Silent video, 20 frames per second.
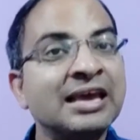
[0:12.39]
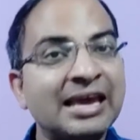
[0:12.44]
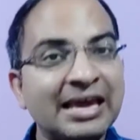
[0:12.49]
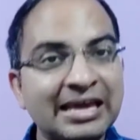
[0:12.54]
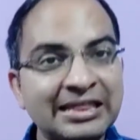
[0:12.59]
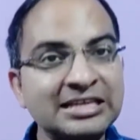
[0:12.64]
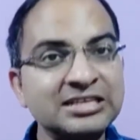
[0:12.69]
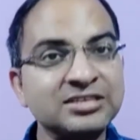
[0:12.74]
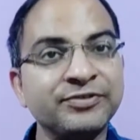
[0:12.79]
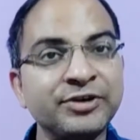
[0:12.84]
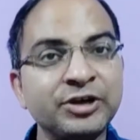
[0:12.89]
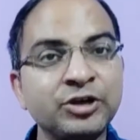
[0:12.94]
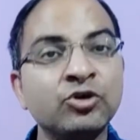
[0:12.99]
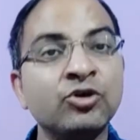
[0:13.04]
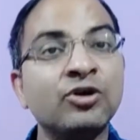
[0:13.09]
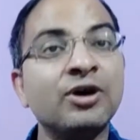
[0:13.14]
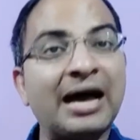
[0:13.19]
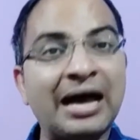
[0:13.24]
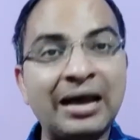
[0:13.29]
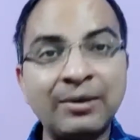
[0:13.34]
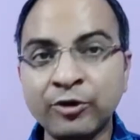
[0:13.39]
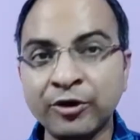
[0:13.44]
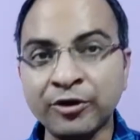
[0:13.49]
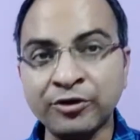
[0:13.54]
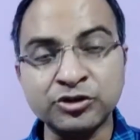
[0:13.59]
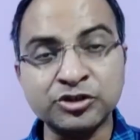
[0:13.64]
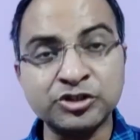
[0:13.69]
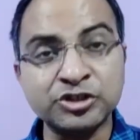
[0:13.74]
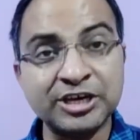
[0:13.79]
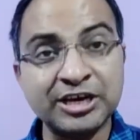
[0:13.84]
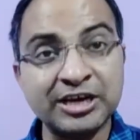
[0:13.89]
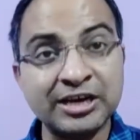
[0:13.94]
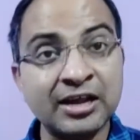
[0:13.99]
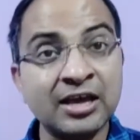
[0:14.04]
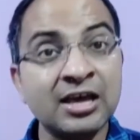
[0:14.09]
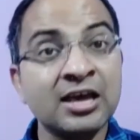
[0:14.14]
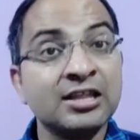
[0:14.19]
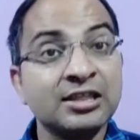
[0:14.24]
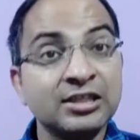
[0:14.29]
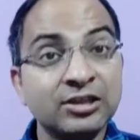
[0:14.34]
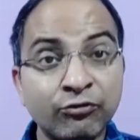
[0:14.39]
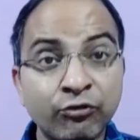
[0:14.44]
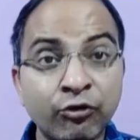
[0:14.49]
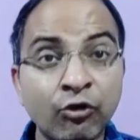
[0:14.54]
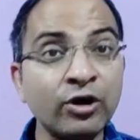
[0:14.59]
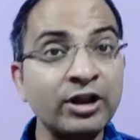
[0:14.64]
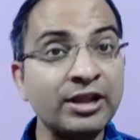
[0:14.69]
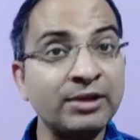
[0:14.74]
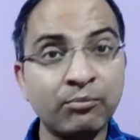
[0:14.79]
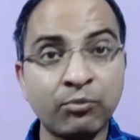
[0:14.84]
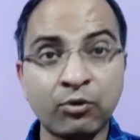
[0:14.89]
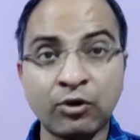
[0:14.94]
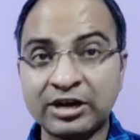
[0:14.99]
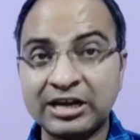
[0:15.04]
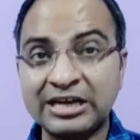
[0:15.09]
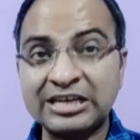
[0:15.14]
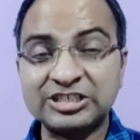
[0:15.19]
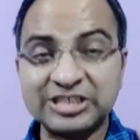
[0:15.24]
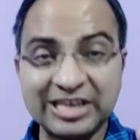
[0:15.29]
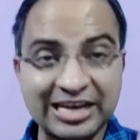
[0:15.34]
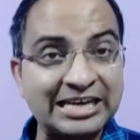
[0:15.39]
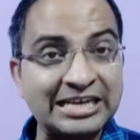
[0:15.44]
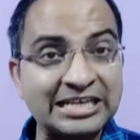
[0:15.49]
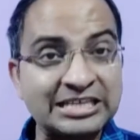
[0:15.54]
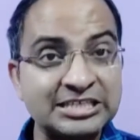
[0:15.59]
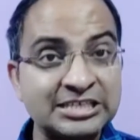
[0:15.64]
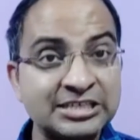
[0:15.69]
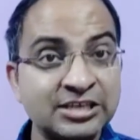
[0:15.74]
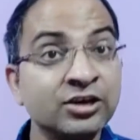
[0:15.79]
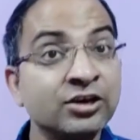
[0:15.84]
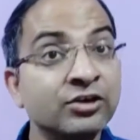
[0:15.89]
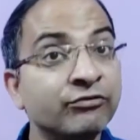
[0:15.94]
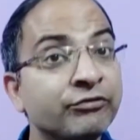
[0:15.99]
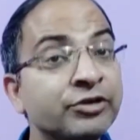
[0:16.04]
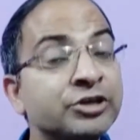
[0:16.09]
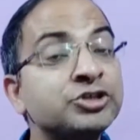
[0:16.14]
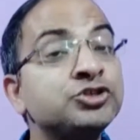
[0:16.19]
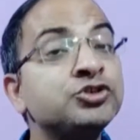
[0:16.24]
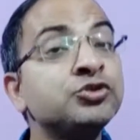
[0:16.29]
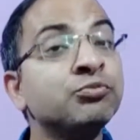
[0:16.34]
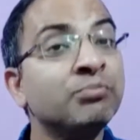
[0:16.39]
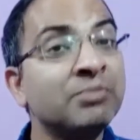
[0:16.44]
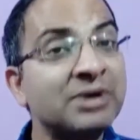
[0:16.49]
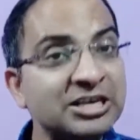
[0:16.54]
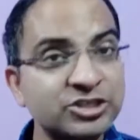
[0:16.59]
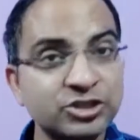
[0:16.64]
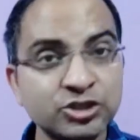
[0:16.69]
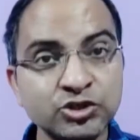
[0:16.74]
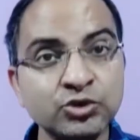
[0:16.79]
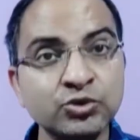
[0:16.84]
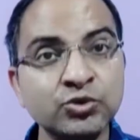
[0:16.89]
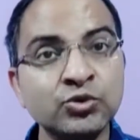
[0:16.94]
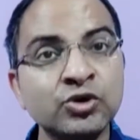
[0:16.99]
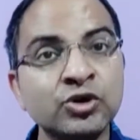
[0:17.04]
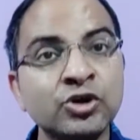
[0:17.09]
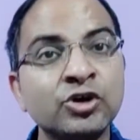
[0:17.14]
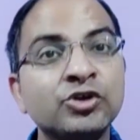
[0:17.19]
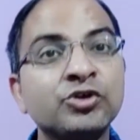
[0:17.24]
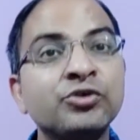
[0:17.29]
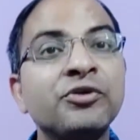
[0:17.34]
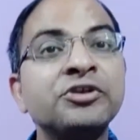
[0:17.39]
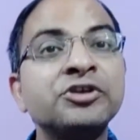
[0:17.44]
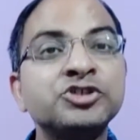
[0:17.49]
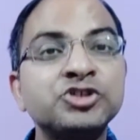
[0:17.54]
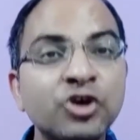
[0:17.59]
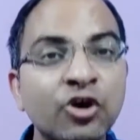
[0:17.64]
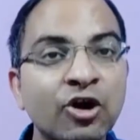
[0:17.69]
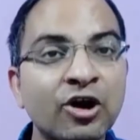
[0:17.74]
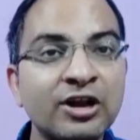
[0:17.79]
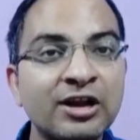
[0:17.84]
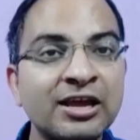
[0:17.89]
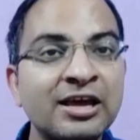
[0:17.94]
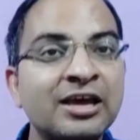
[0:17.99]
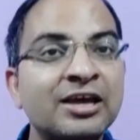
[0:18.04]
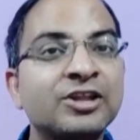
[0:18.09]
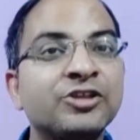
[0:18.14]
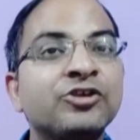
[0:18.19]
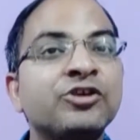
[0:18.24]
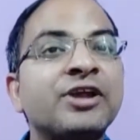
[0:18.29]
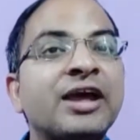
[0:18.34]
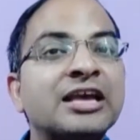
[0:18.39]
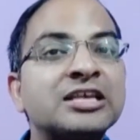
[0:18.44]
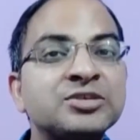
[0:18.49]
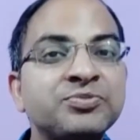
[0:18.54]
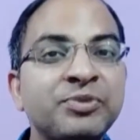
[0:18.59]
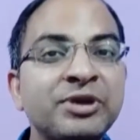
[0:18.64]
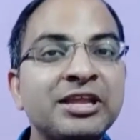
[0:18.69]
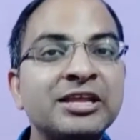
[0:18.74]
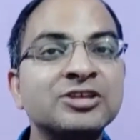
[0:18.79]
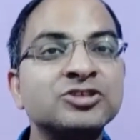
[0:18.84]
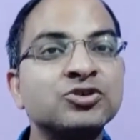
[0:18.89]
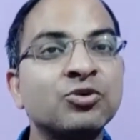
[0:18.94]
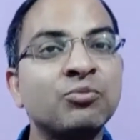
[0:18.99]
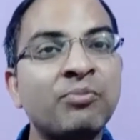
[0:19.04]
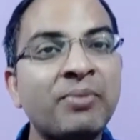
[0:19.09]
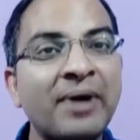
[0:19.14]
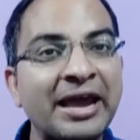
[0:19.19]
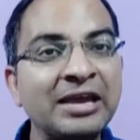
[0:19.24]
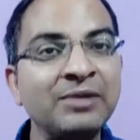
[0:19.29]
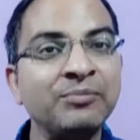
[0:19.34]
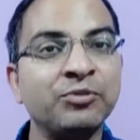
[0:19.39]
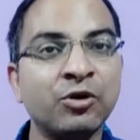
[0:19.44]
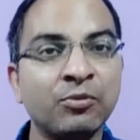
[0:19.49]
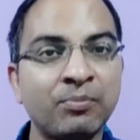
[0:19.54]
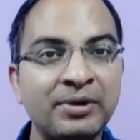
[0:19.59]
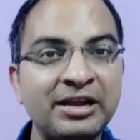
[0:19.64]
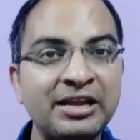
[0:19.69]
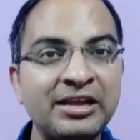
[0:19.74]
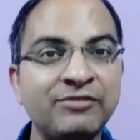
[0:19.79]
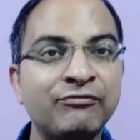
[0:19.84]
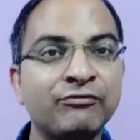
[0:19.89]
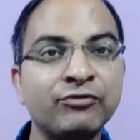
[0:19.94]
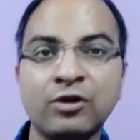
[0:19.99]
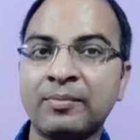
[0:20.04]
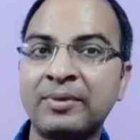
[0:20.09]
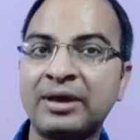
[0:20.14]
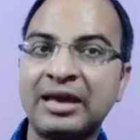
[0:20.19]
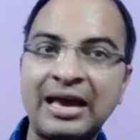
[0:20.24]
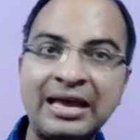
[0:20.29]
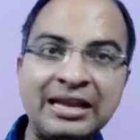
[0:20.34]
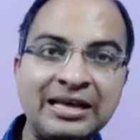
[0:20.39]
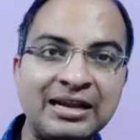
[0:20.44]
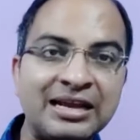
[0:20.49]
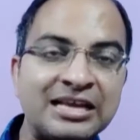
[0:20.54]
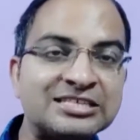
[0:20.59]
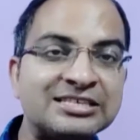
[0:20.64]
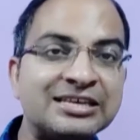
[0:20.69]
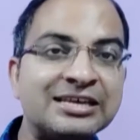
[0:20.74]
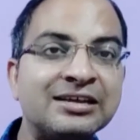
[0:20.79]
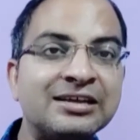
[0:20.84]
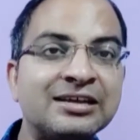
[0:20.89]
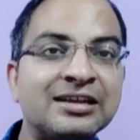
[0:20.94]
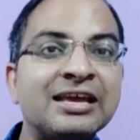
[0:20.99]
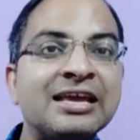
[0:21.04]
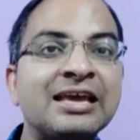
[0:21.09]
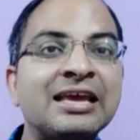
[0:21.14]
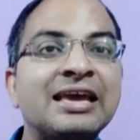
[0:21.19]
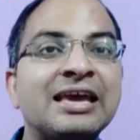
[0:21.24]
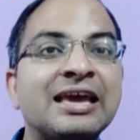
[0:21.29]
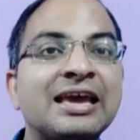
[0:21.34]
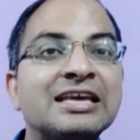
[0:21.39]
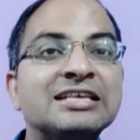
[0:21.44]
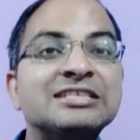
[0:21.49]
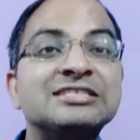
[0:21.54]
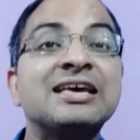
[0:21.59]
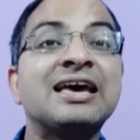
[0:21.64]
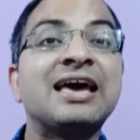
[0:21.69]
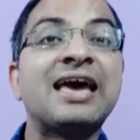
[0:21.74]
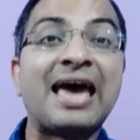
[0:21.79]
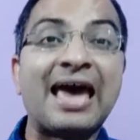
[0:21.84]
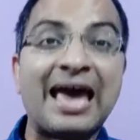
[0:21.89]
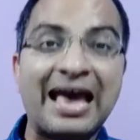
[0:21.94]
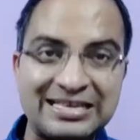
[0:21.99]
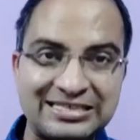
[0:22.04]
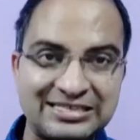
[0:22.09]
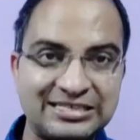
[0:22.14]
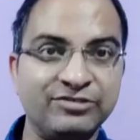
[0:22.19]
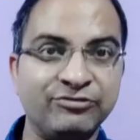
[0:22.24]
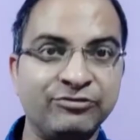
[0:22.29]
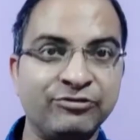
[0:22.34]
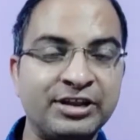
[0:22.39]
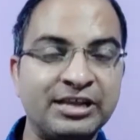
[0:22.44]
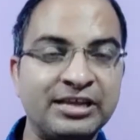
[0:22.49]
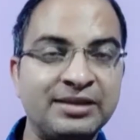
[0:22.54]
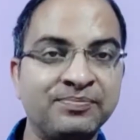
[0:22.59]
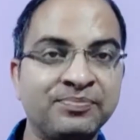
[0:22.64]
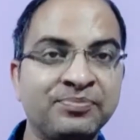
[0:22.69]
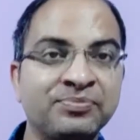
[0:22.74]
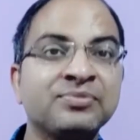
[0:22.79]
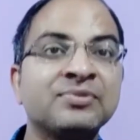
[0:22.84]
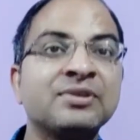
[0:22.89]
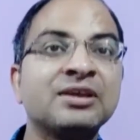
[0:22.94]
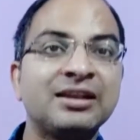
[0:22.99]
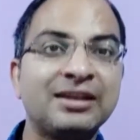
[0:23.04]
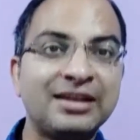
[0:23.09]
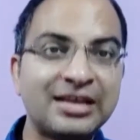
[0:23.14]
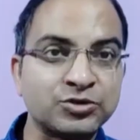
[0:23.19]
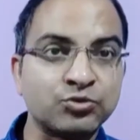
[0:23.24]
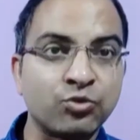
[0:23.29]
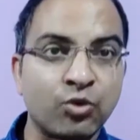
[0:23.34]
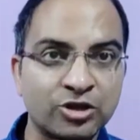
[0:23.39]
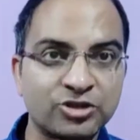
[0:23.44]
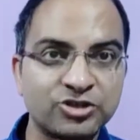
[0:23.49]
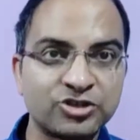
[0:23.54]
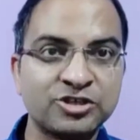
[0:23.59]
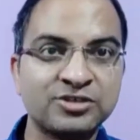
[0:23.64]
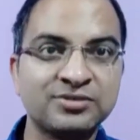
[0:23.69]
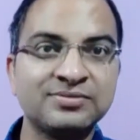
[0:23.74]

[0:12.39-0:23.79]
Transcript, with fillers: In this video, I am going to share the 4 important checklists which you must do to ensure your experience of buying property from an NRI seller is hassle-free. Let's watch.